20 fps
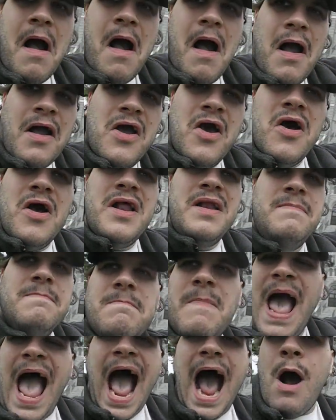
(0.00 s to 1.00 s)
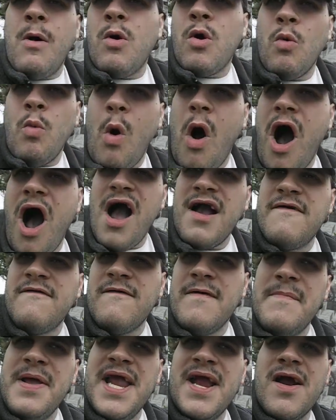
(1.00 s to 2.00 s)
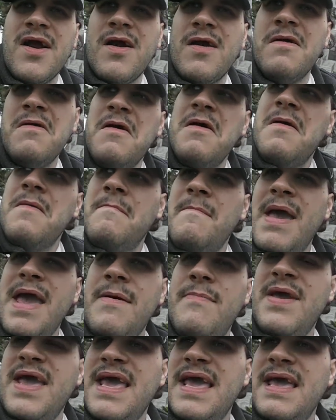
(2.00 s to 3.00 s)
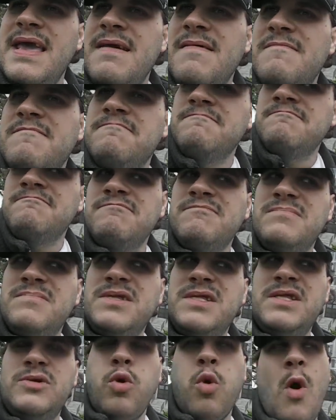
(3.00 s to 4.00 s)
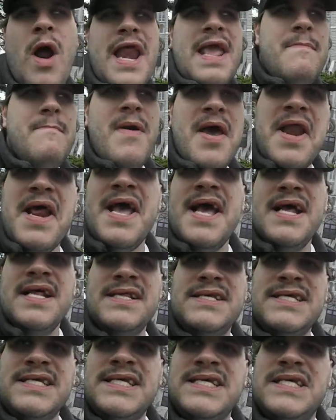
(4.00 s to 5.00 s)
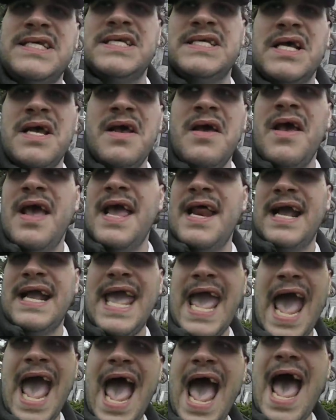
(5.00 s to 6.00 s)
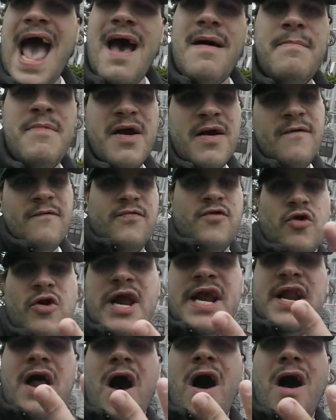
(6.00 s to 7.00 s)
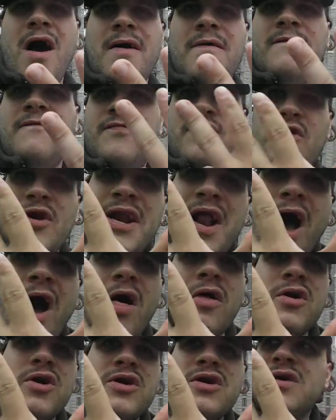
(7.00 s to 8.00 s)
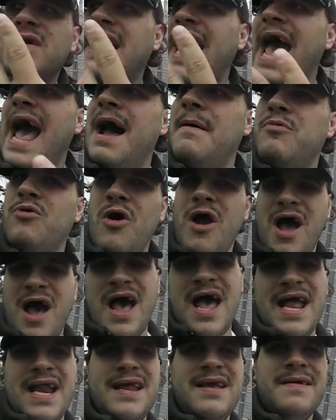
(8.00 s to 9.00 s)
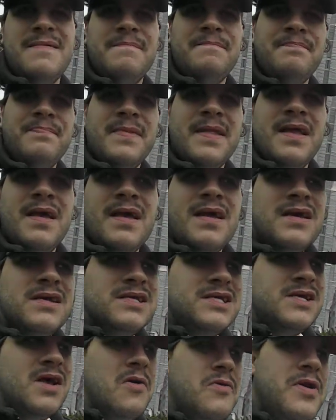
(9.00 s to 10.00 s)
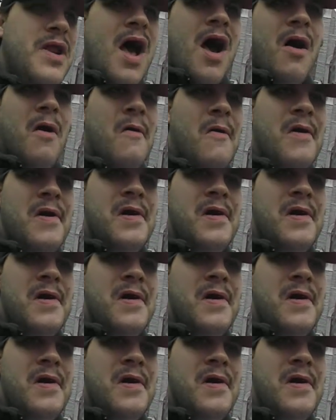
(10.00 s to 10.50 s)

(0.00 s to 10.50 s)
a good hour walk from here, maybe 20 minutes in a cab, $3, $3 cab ride. So no,